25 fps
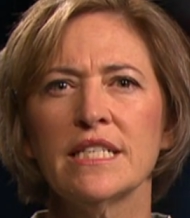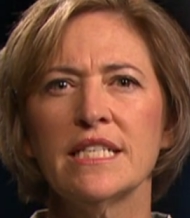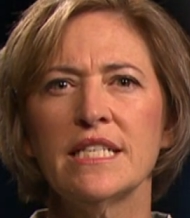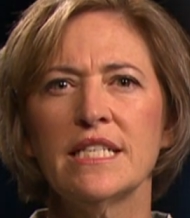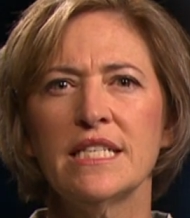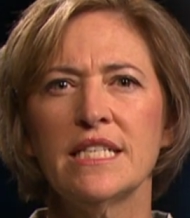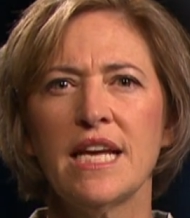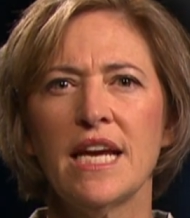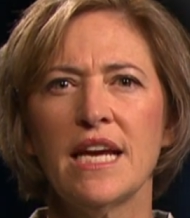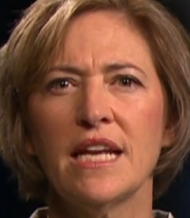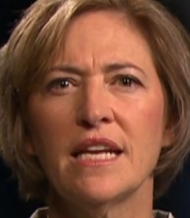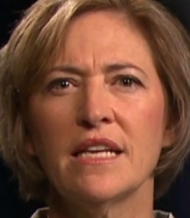
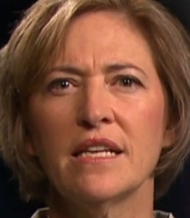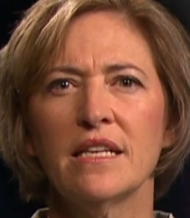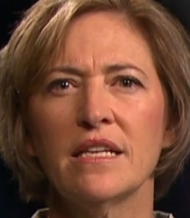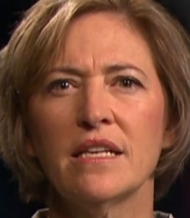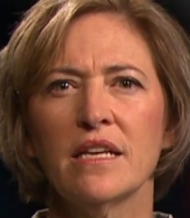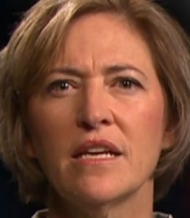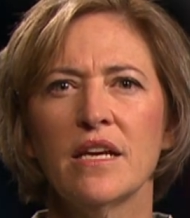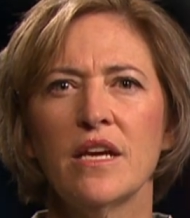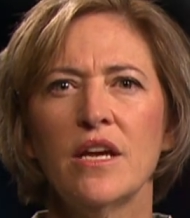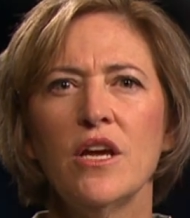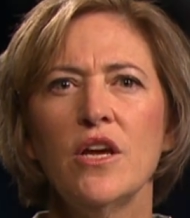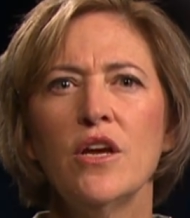stated,
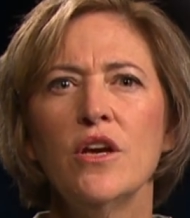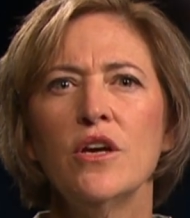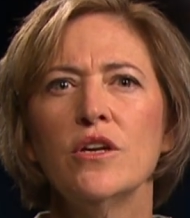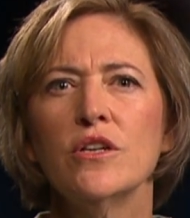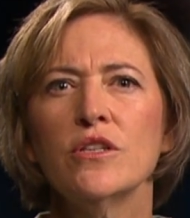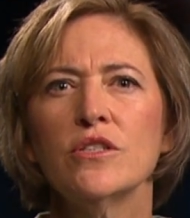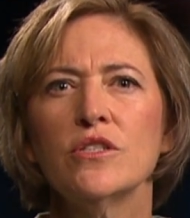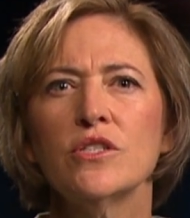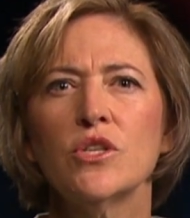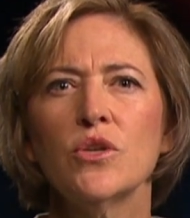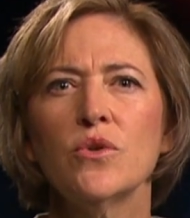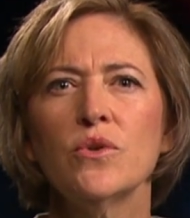
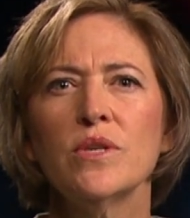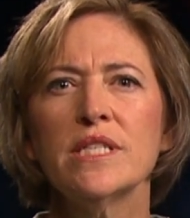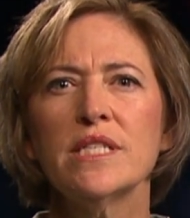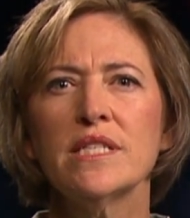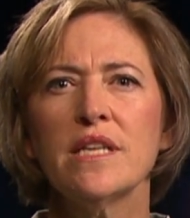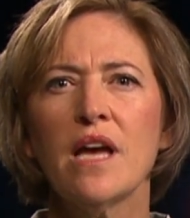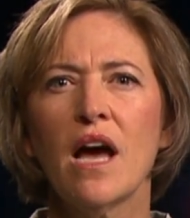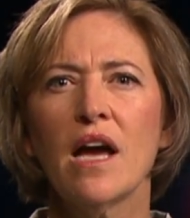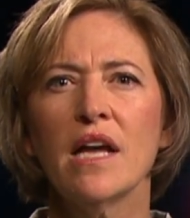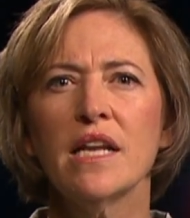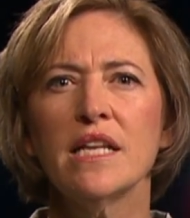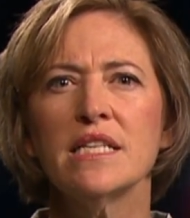
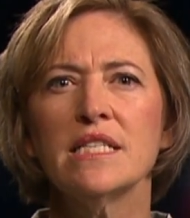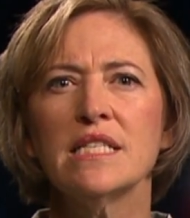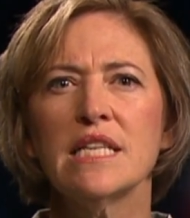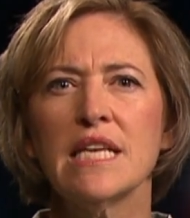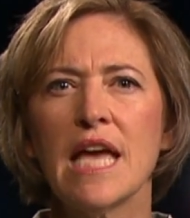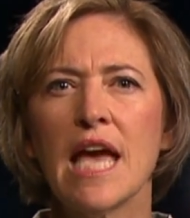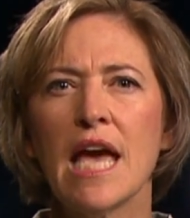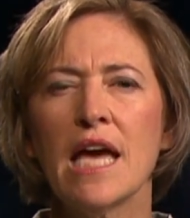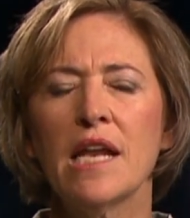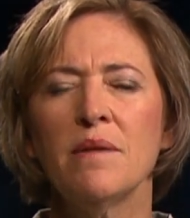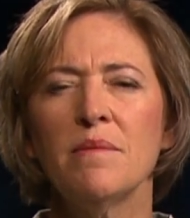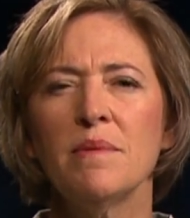"Suicide is the
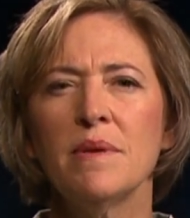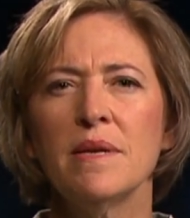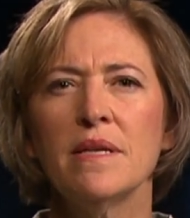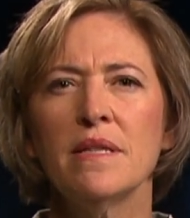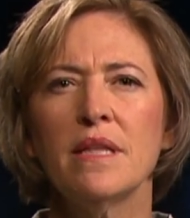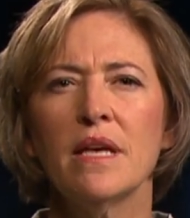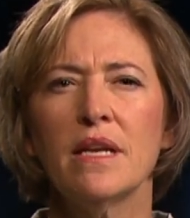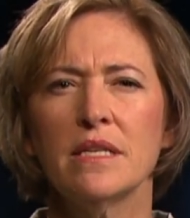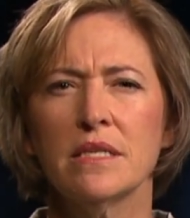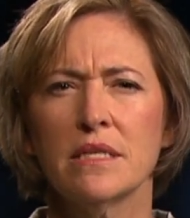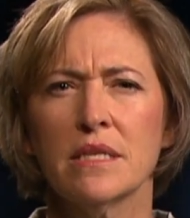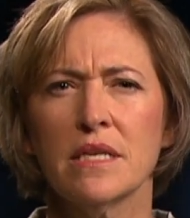enemy
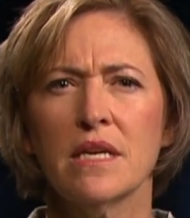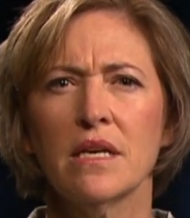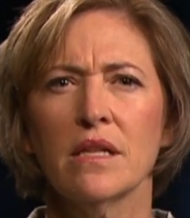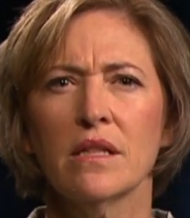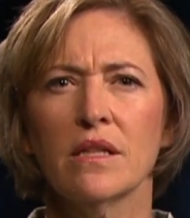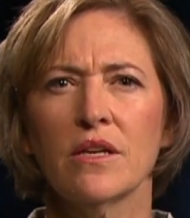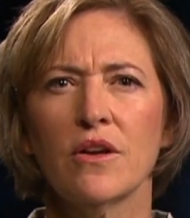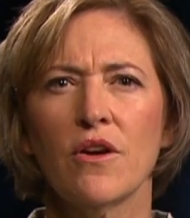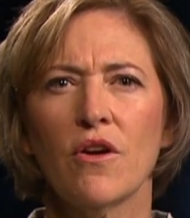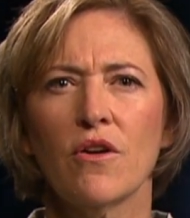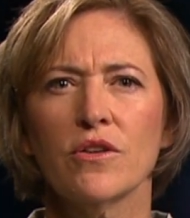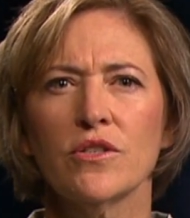that is
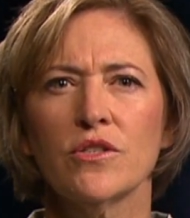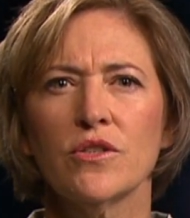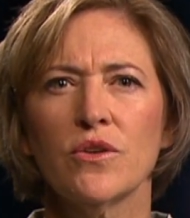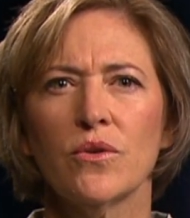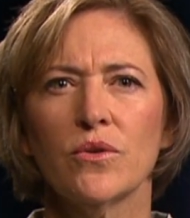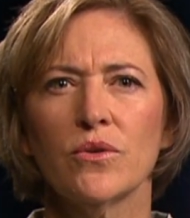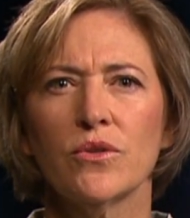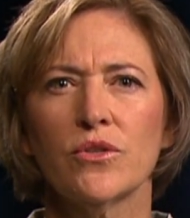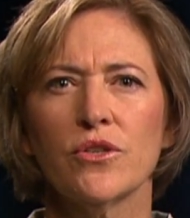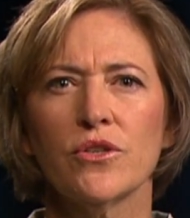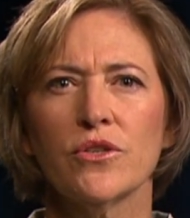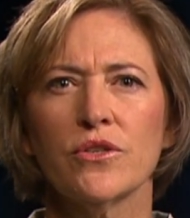killing our
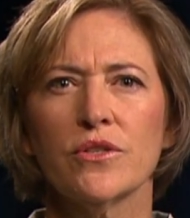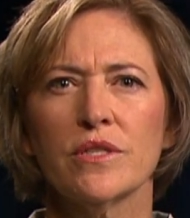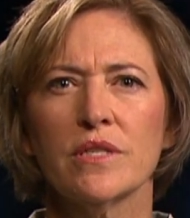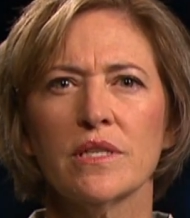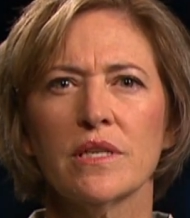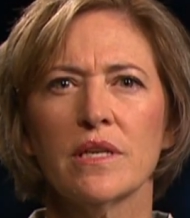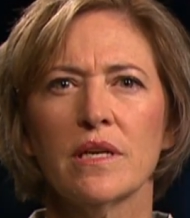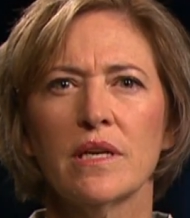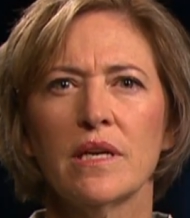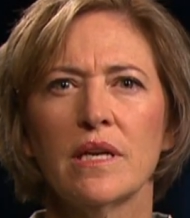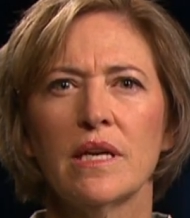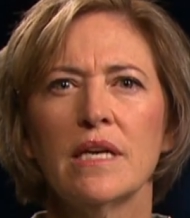soldiers."
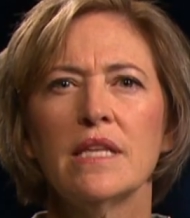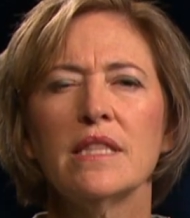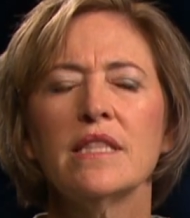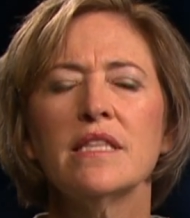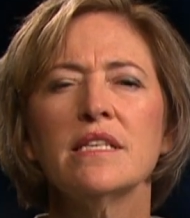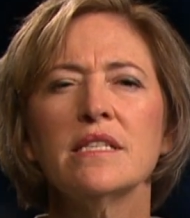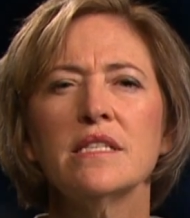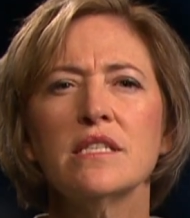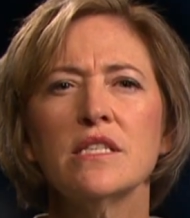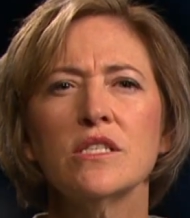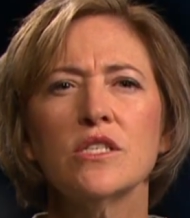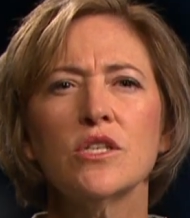
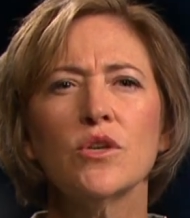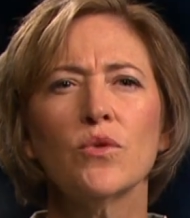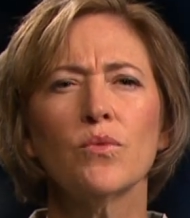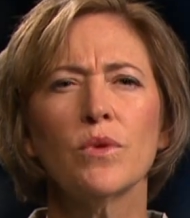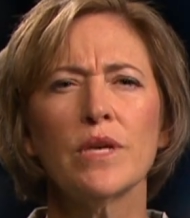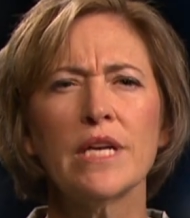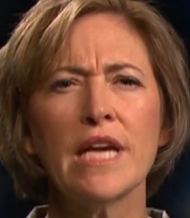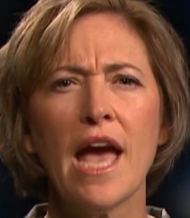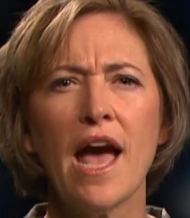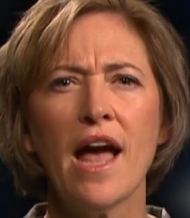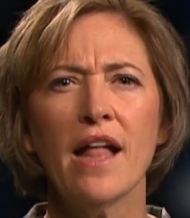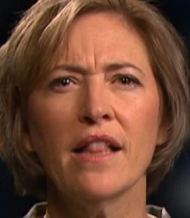This is a
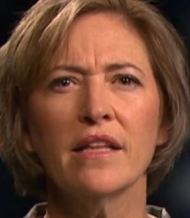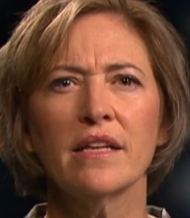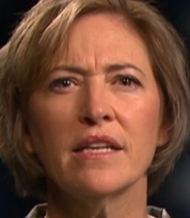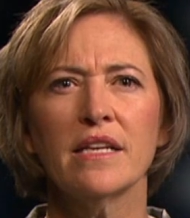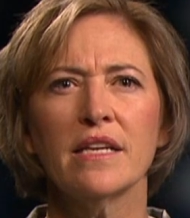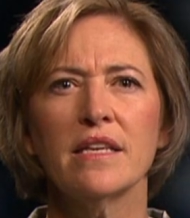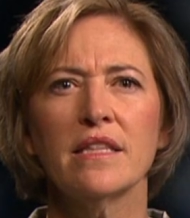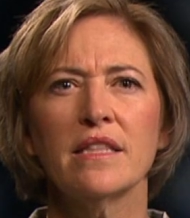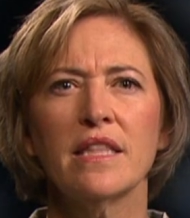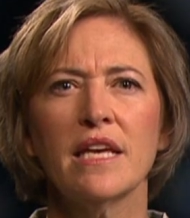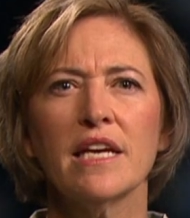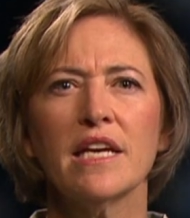
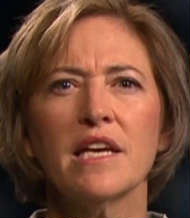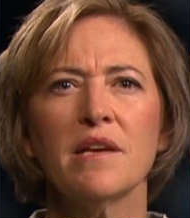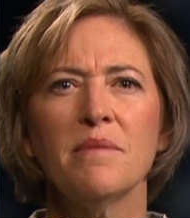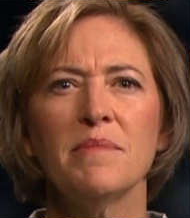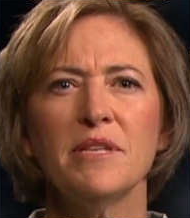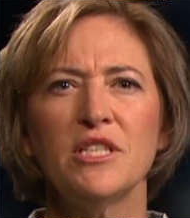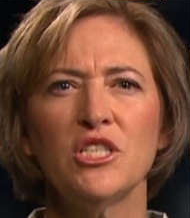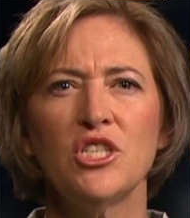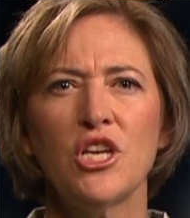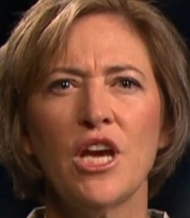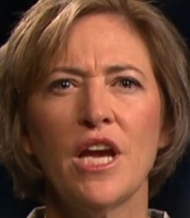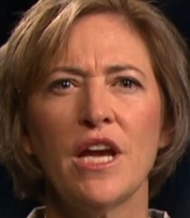reality that can be
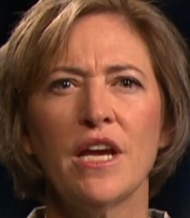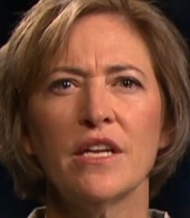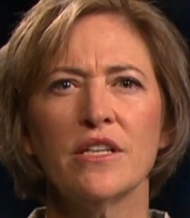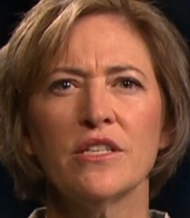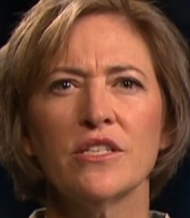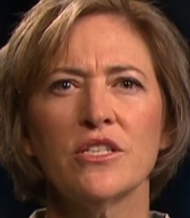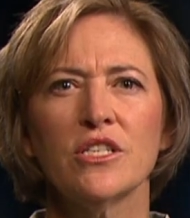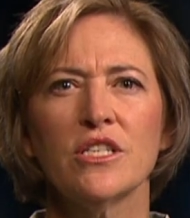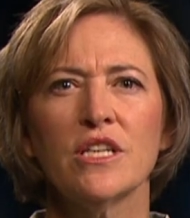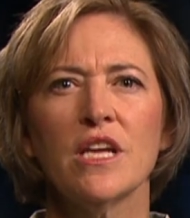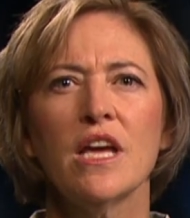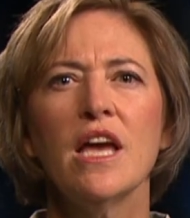
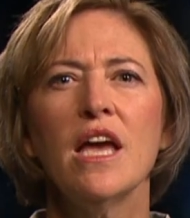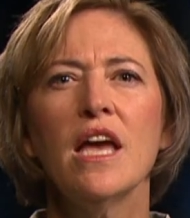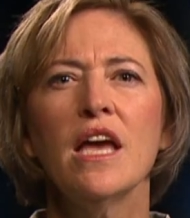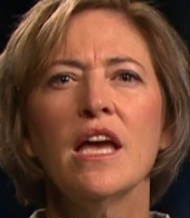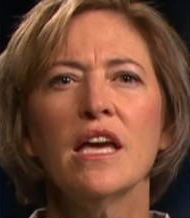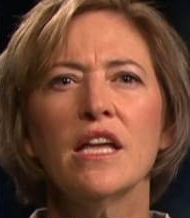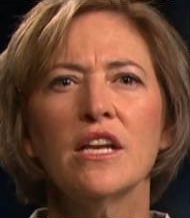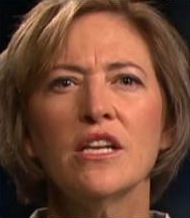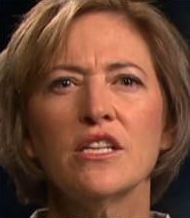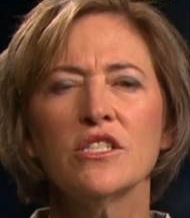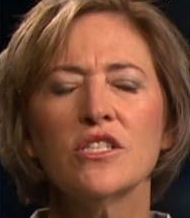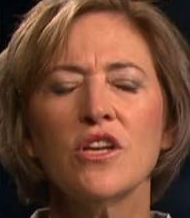changed.
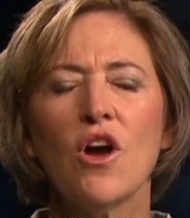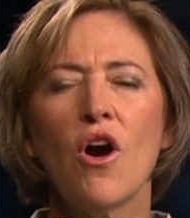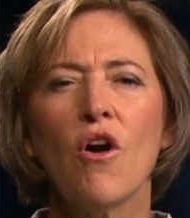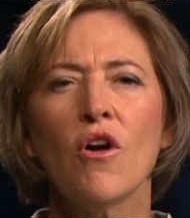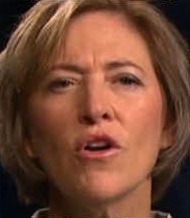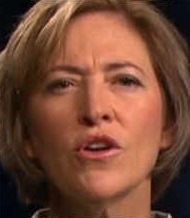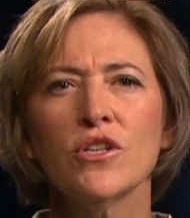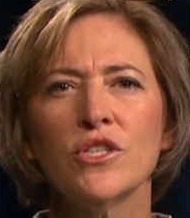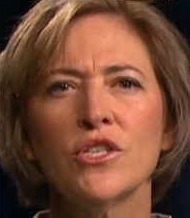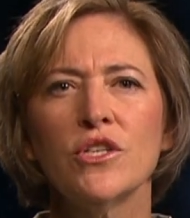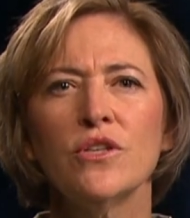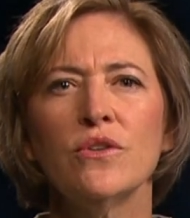It is our
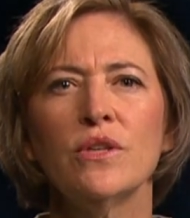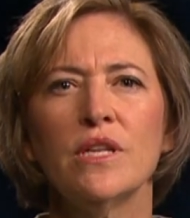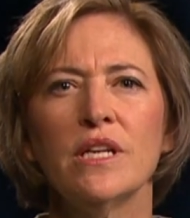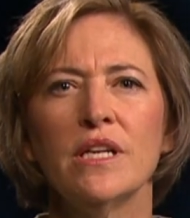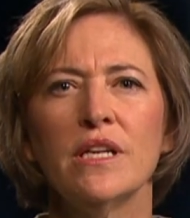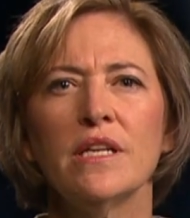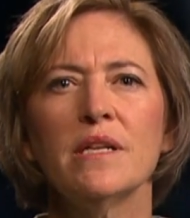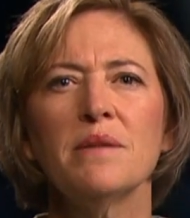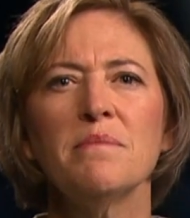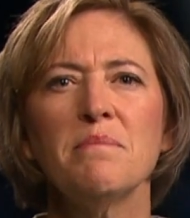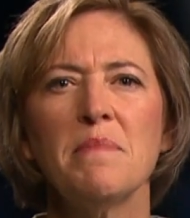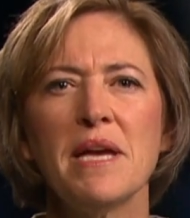duty
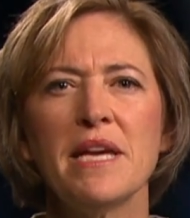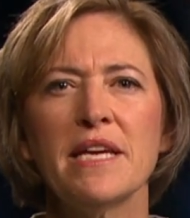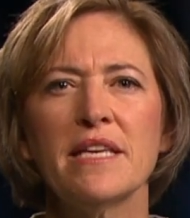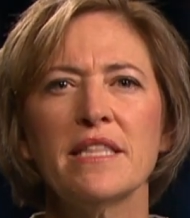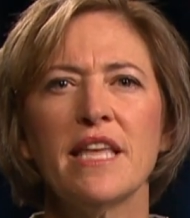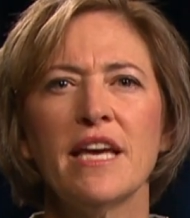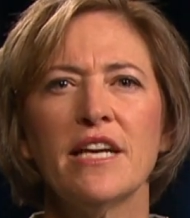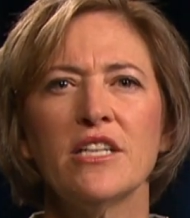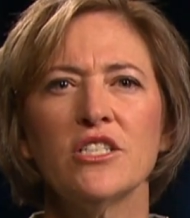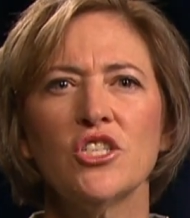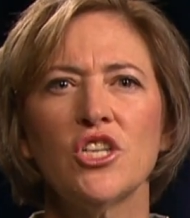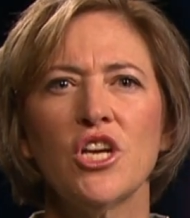to make
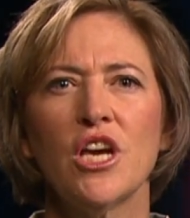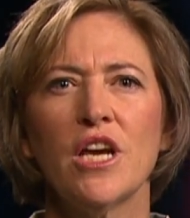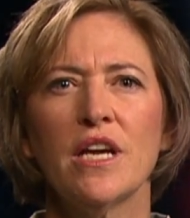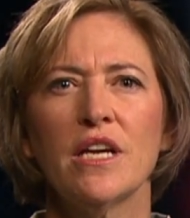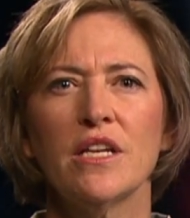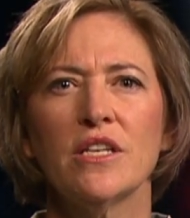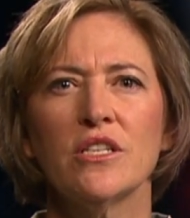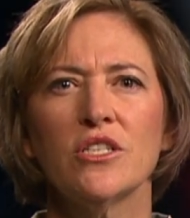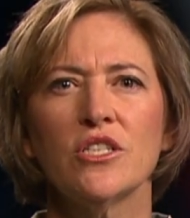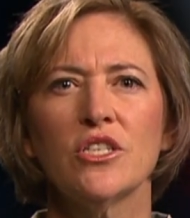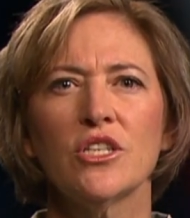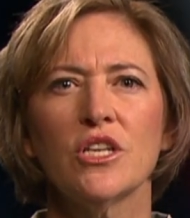that
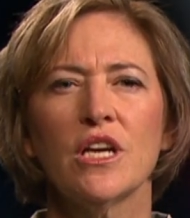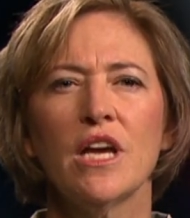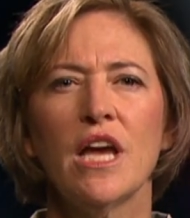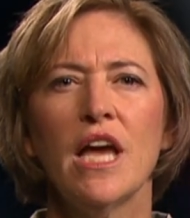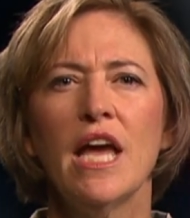change.